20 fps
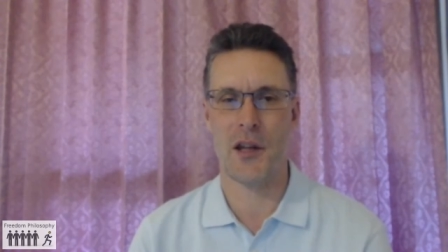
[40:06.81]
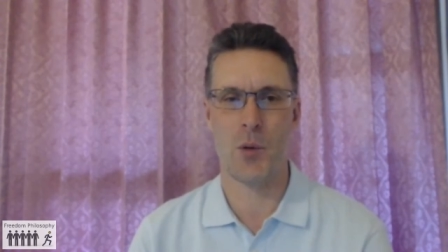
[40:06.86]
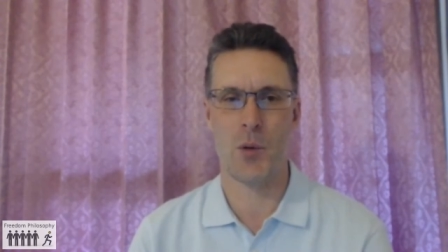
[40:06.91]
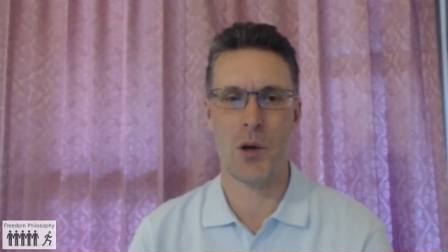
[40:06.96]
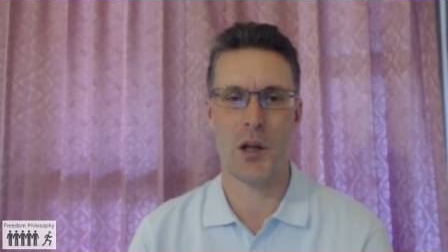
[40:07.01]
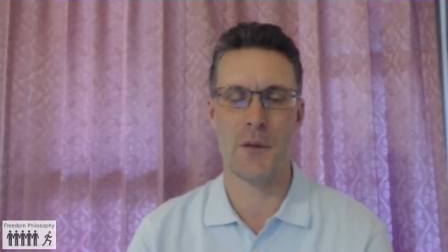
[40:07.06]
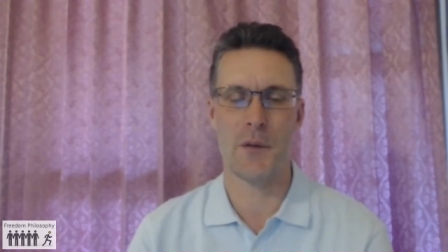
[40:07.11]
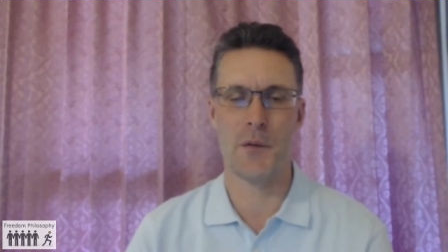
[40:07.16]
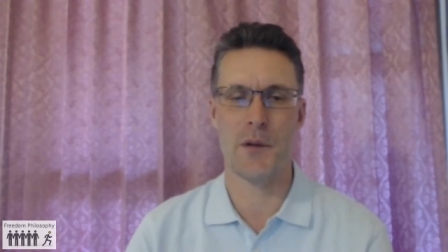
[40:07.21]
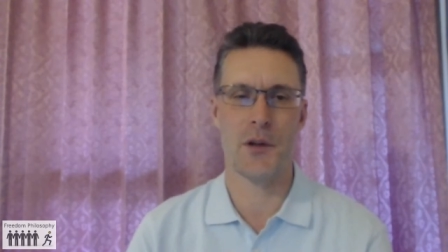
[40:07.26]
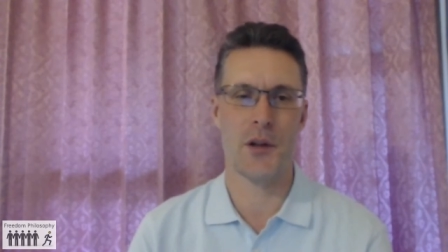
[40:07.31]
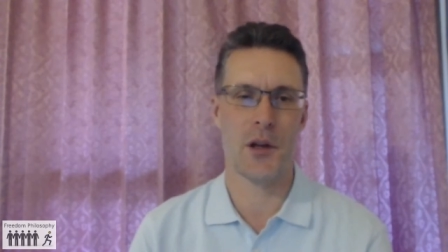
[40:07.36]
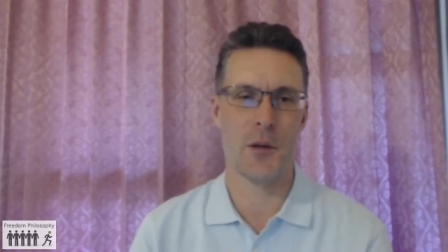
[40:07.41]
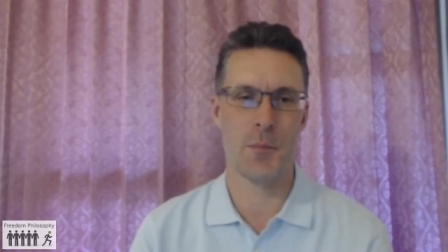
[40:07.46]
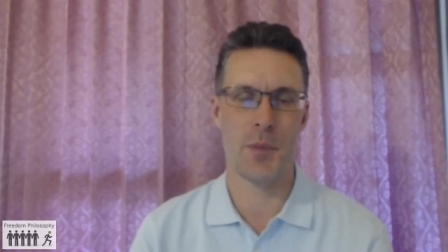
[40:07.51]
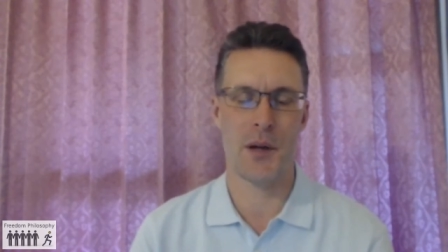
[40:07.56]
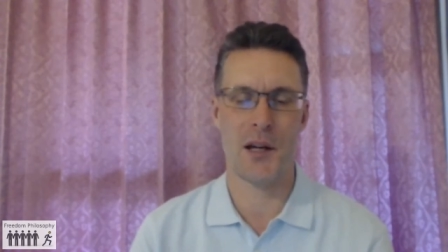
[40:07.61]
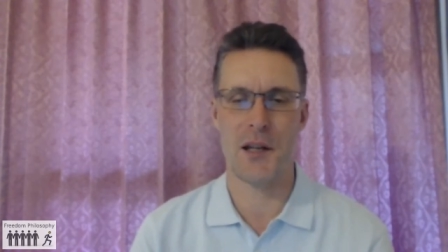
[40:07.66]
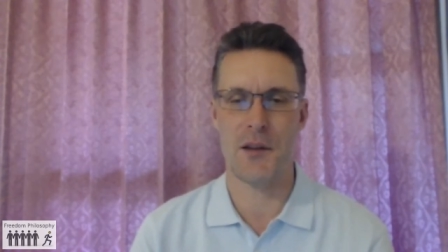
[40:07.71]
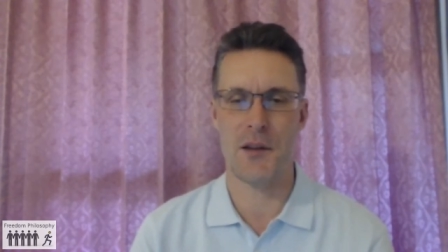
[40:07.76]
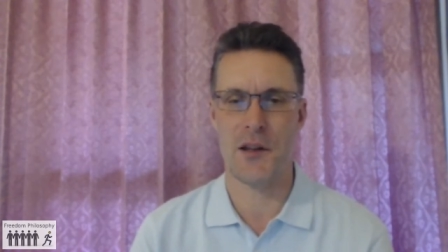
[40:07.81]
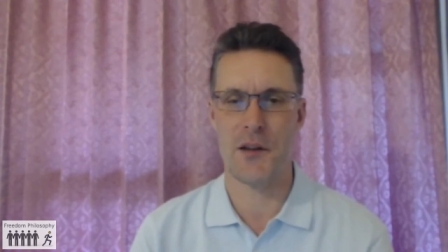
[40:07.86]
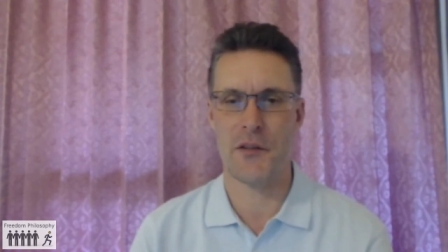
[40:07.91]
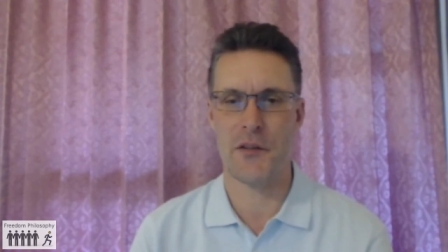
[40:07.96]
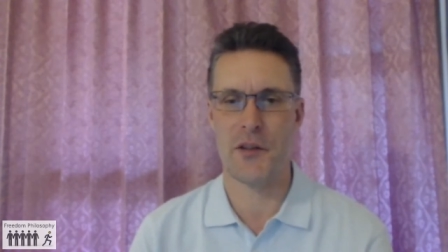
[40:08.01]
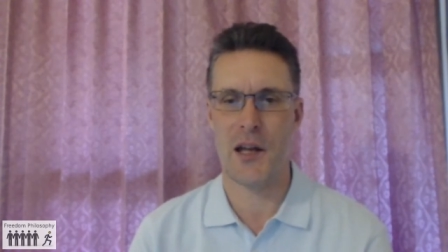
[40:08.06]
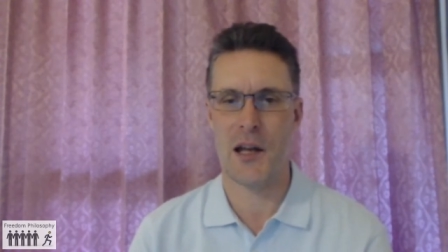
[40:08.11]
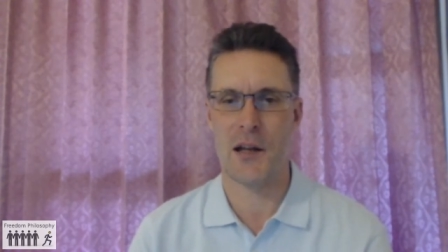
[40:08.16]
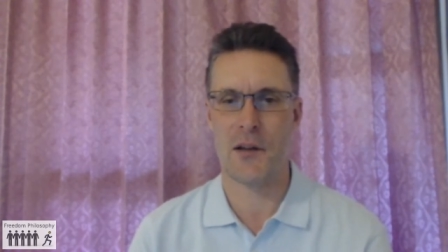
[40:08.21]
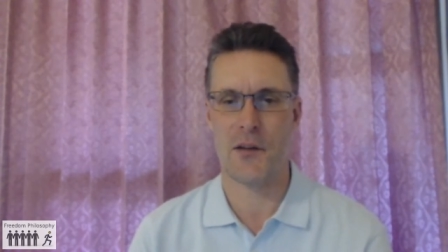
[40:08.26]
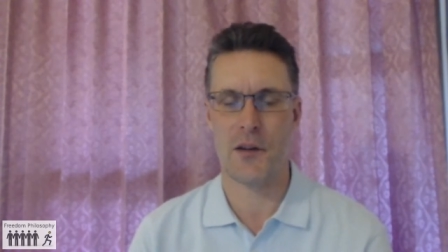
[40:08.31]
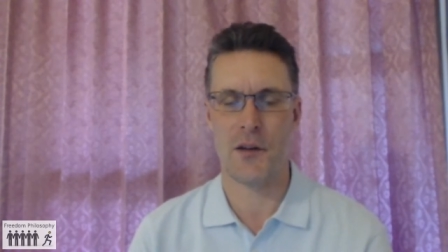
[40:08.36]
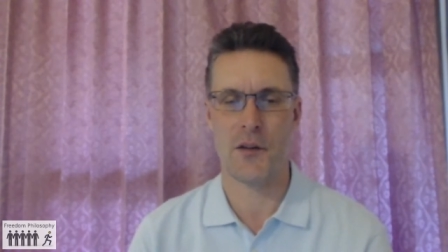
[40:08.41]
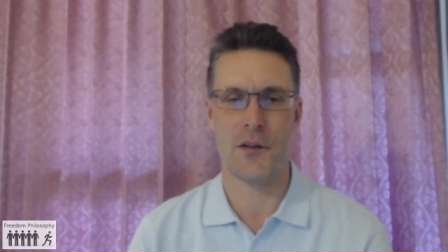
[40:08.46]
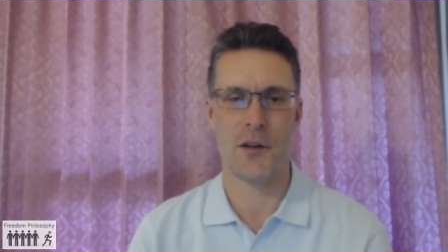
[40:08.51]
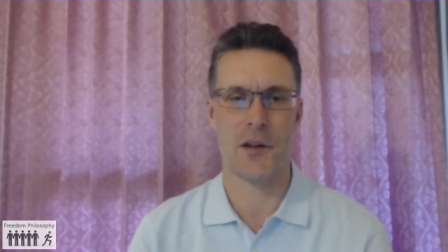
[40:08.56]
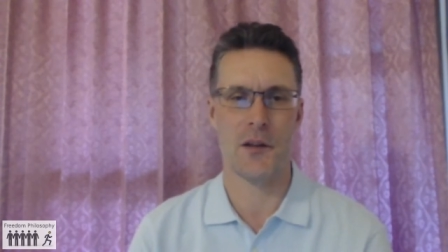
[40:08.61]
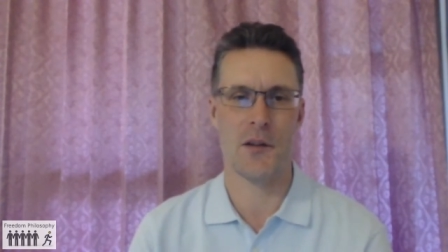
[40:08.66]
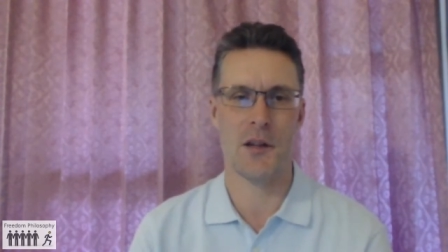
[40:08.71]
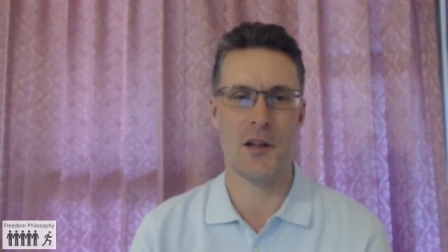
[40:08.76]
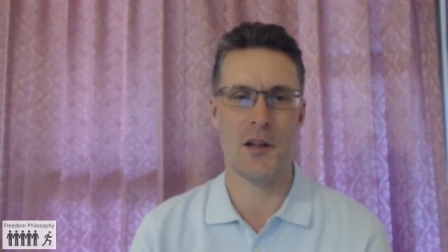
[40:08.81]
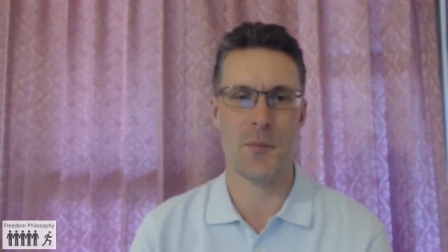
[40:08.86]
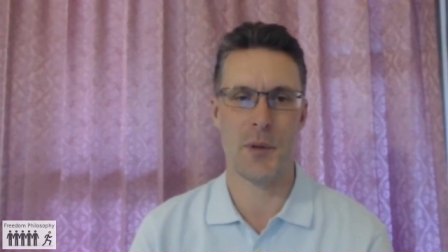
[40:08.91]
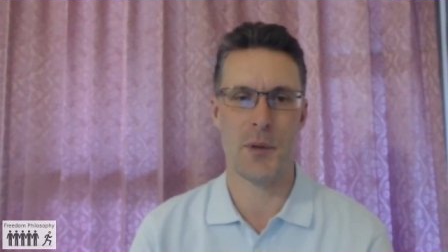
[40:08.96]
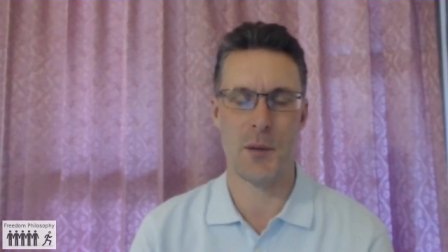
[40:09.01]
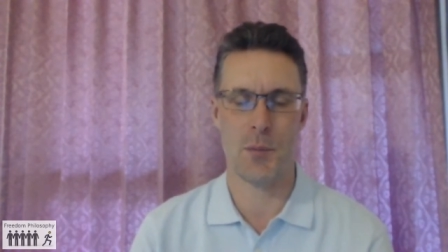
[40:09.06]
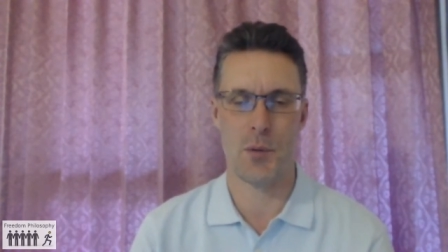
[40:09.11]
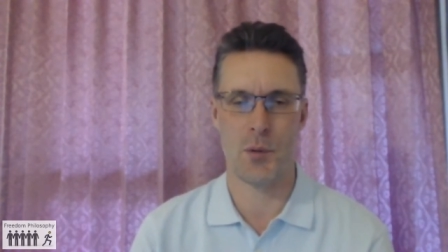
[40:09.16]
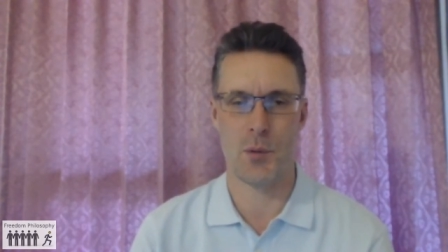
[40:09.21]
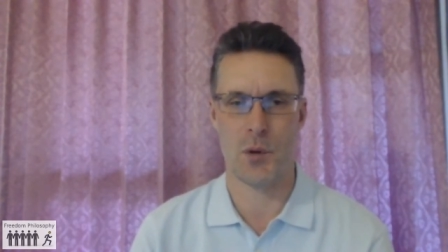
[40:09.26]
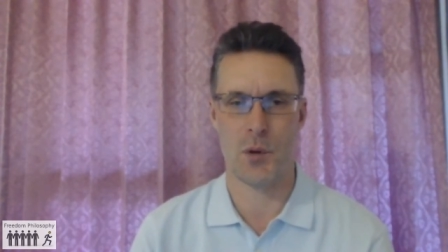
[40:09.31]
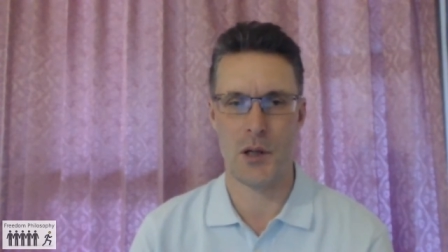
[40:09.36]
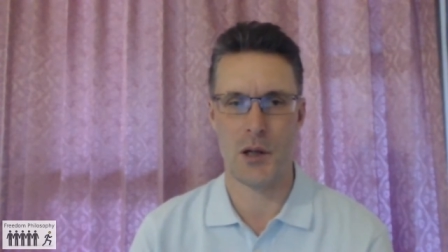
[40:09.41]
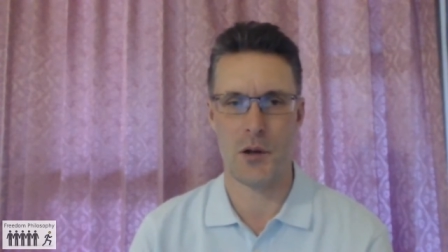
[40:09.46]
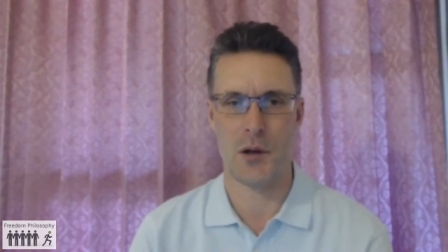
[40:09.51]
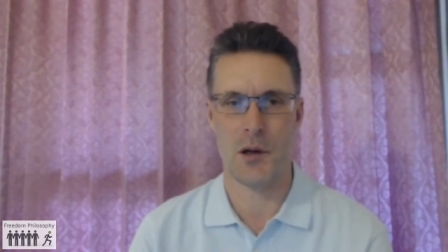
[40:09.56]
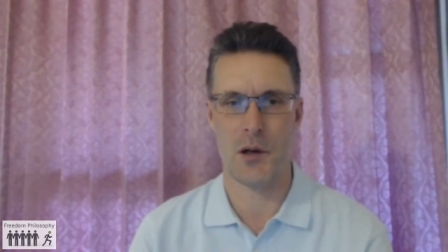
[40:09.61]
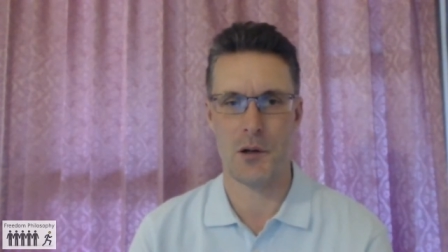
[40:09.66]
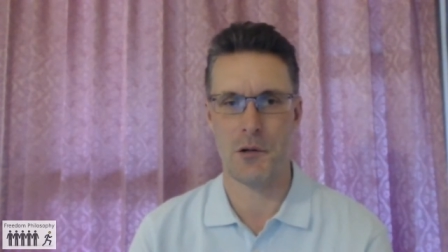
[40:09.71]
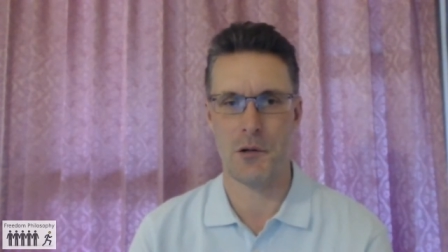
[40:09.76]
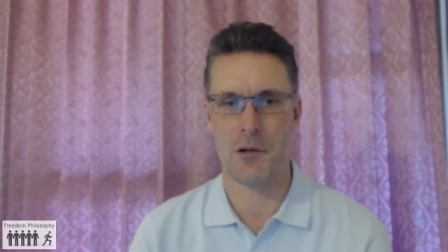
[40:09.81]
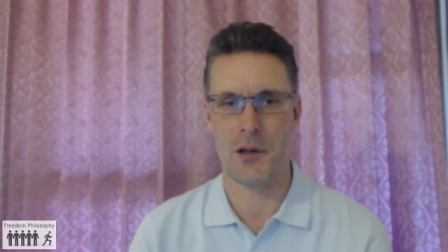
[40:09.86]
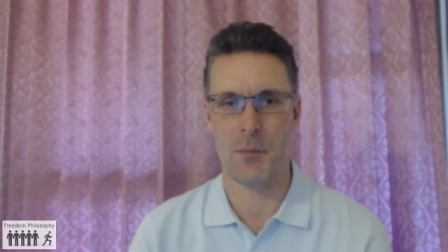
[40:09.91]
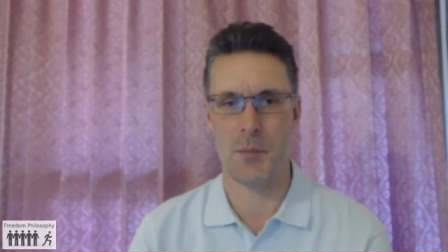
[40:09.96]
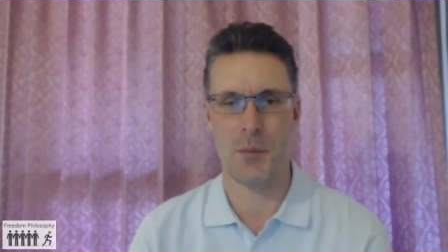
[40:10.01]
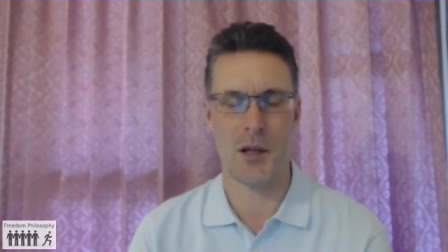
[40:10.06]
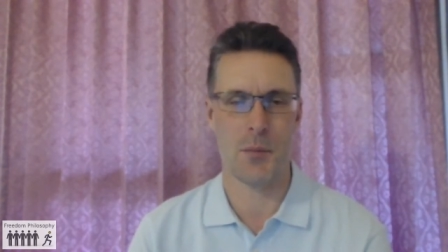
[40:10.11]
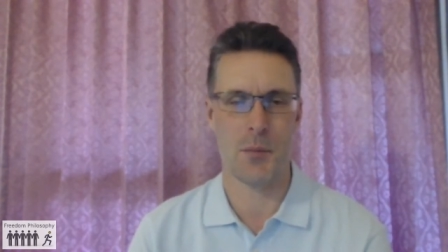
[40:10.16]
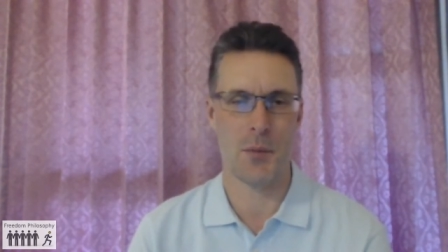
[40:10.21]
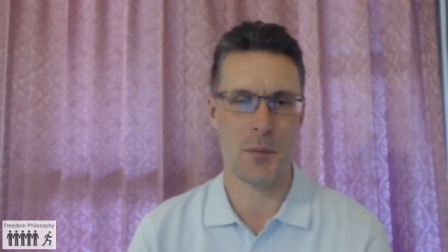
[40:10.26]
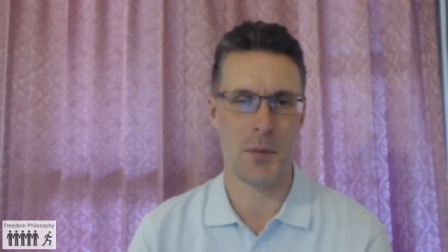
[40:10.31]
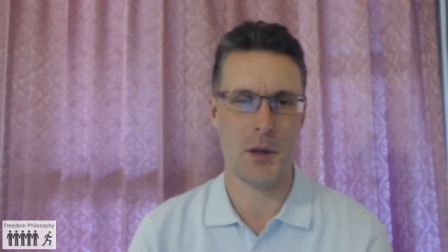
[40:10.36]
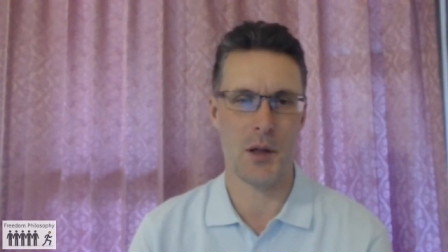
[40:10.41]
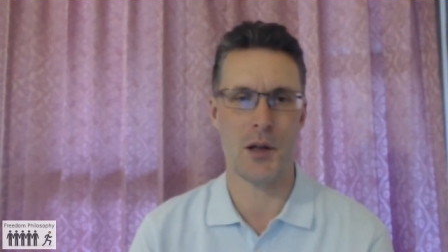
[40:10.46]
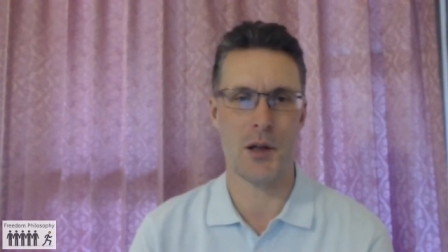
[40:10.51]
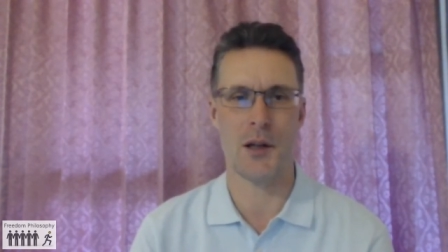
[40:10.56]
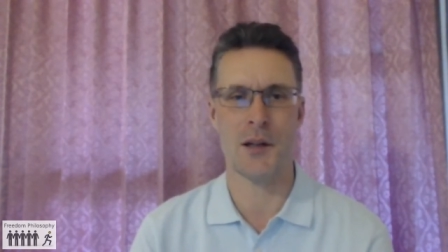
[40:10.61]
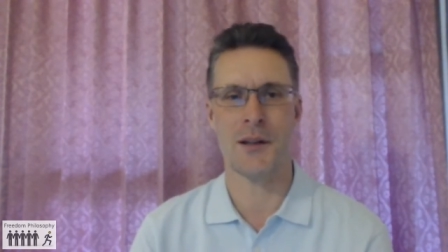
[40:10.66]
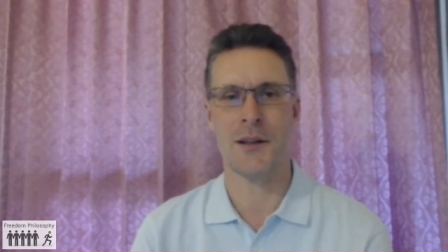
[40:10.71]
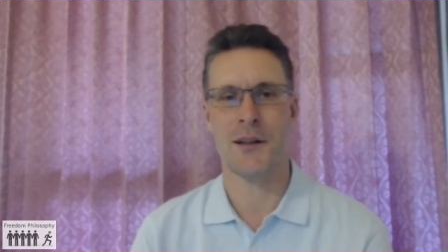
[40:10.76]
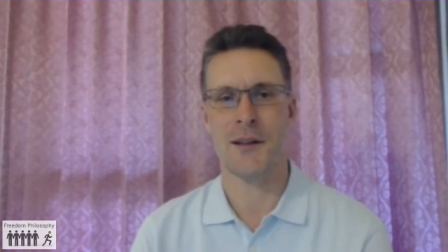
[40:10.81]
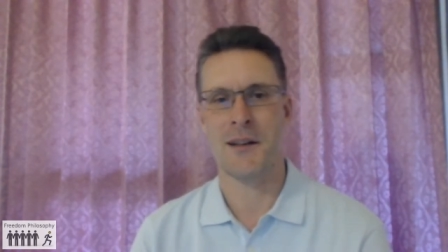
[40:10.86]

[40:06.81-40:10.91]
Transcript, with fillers: well, if you don't pay these taxes, then these people will go hungry, blah, blah, blah.